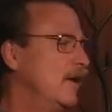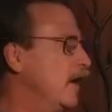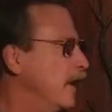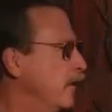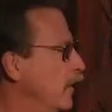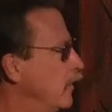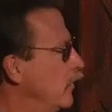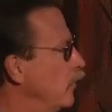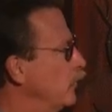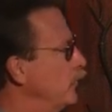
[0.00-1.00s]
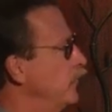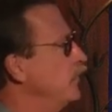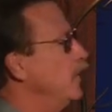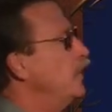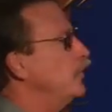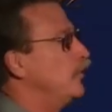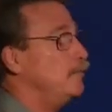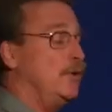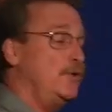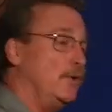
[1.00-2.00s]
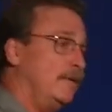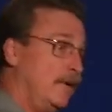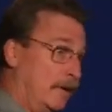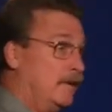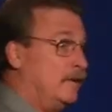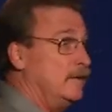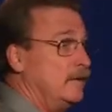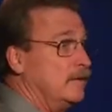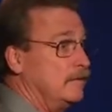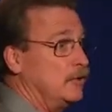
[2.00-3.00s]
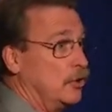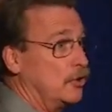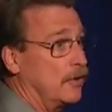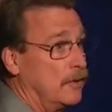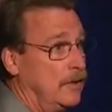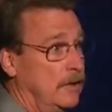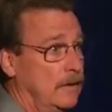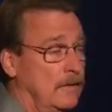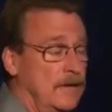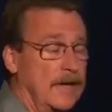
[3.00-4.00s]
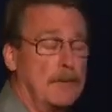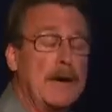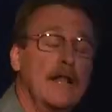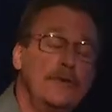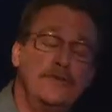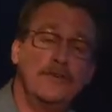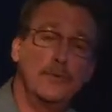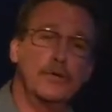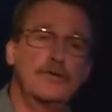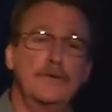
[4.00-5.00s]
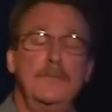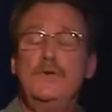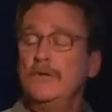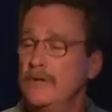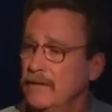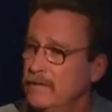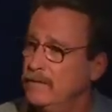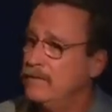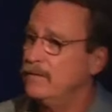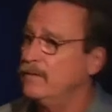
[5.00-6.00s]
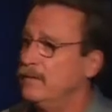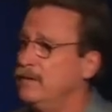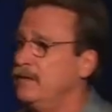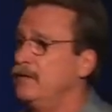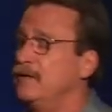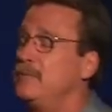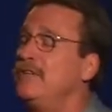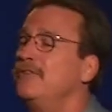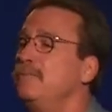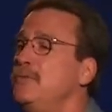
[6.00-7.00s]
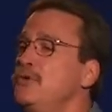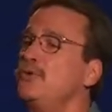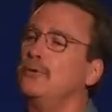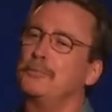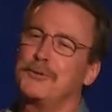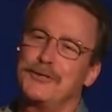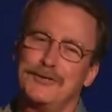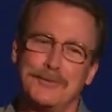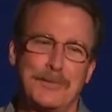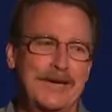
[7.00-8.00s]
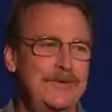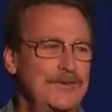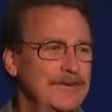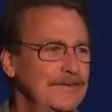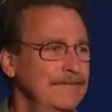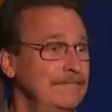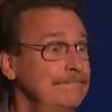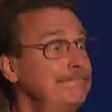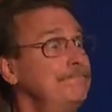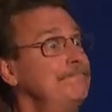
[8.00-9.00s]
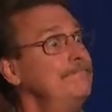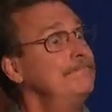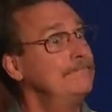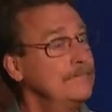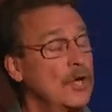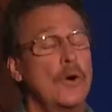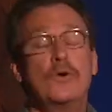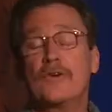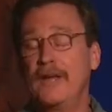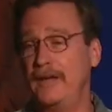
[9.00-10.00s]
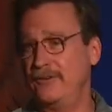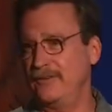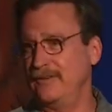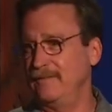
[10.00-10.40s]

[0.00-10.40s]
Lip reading: And it all just fits in. In communion, you look at the etymology of the word communion, it means mutual participation, co-creation.